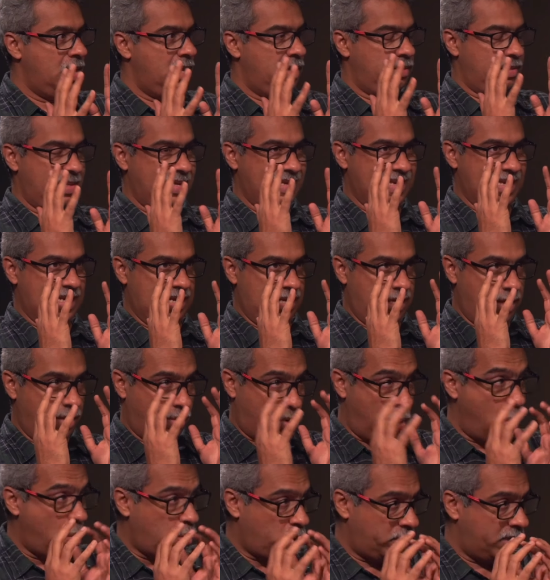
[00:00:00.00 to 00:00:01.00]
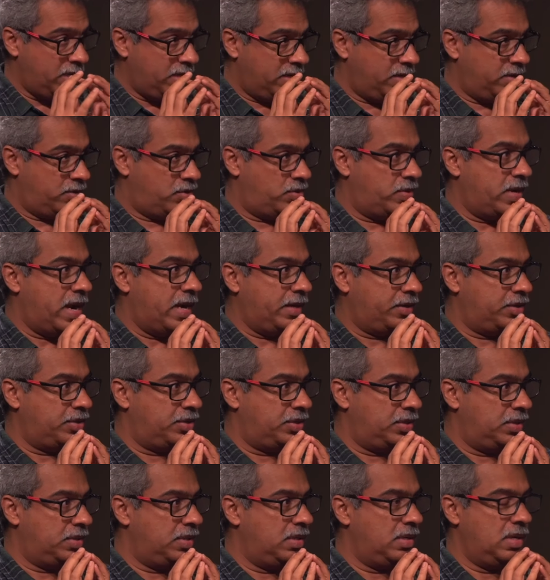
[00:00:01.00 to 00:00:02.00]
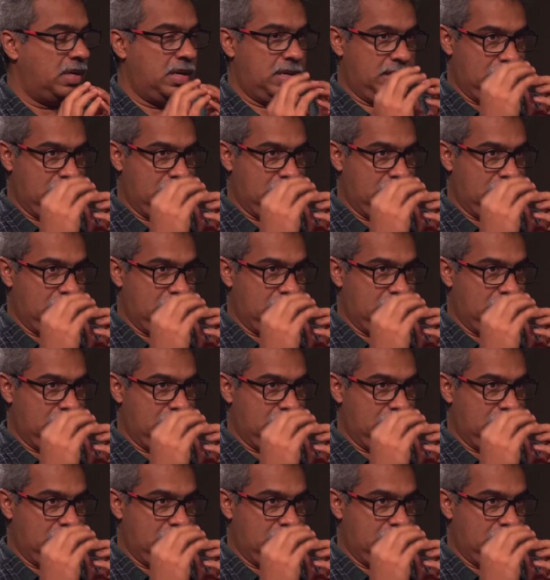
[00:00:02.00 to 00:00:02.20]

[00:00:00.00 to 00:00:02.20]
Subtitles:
The erotic attraction